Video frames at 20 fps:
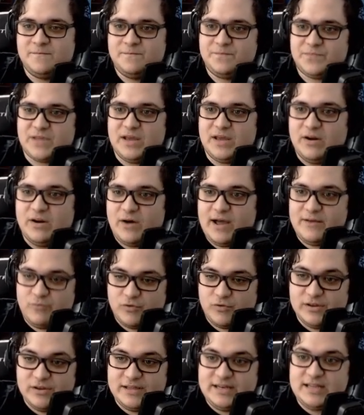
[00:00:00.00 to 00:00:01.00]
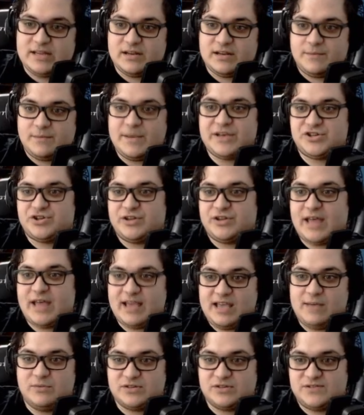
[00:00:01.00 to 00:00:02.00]
You know, I really needed to make sure that
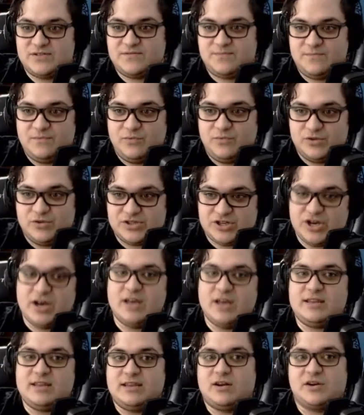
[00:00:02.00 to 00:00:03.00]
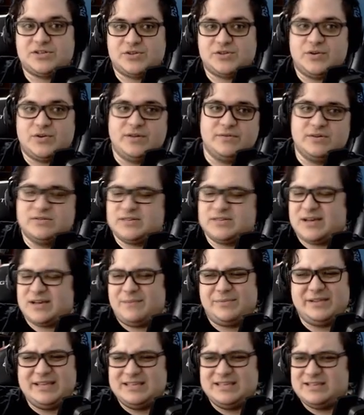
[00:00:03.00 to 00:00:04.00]
game was, was good. And also it was a
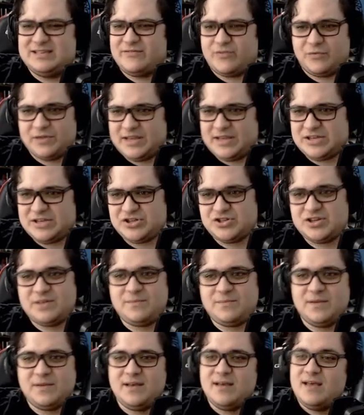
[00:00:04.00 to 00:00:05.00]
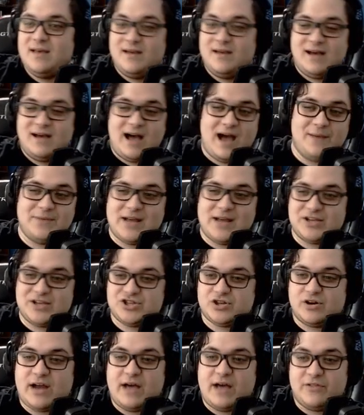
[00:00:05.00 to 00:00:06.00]
completely different relationship. I'm not
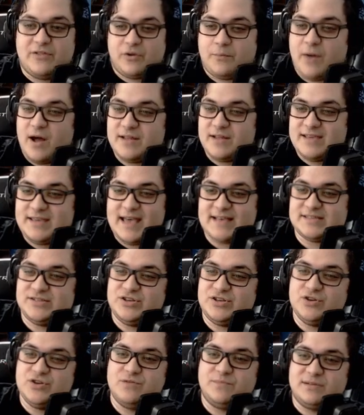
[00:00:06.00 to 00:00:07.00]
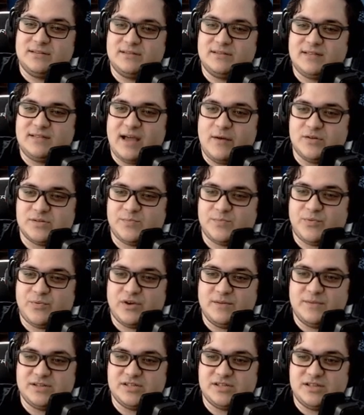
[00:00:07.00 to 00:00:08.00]
sure how their podcasts do, but that was
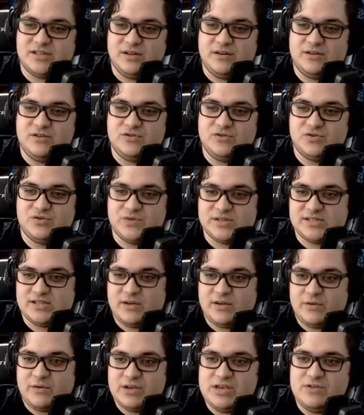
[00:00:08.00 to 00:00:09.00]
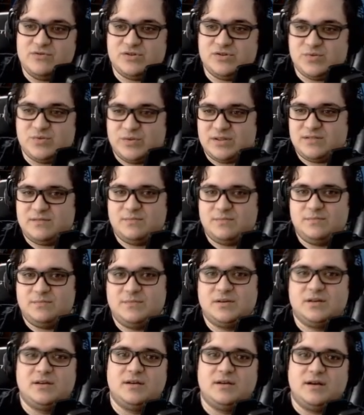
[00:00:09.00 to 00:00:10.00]
pretty much the huge reason they were huge with,
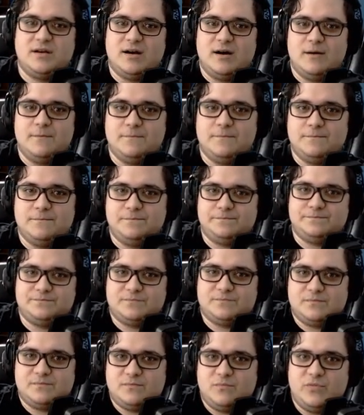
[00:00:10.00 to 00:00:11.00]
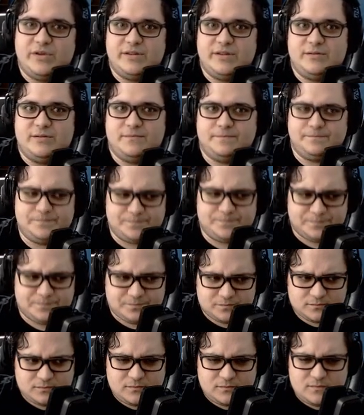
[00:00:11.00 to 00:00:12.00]
um, when
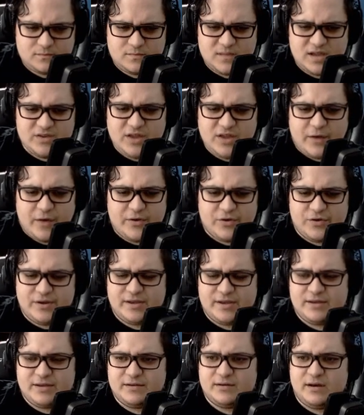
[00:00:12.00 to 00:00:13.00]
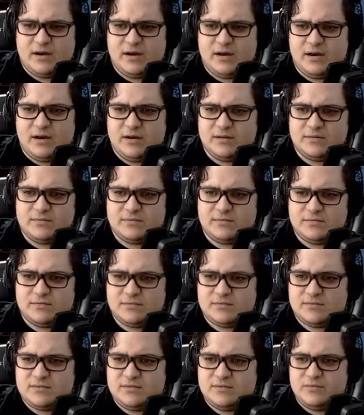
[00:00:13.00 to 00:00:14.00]
they were doing, uh,
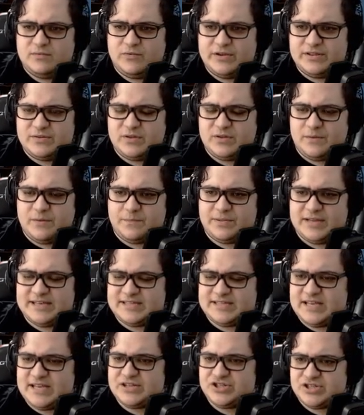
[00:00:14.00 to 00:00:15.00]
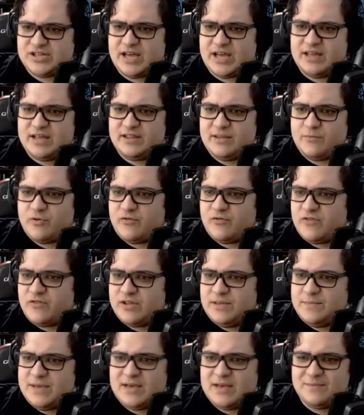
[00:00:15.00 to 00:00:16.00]
when the PlayStation yeah, side of them were
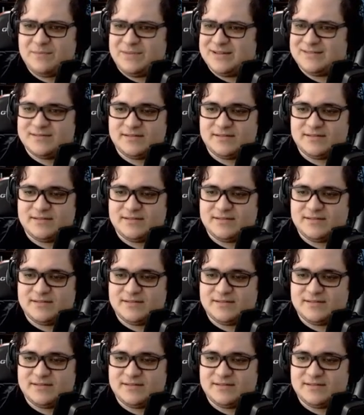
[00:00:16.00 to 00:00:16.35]
really big, but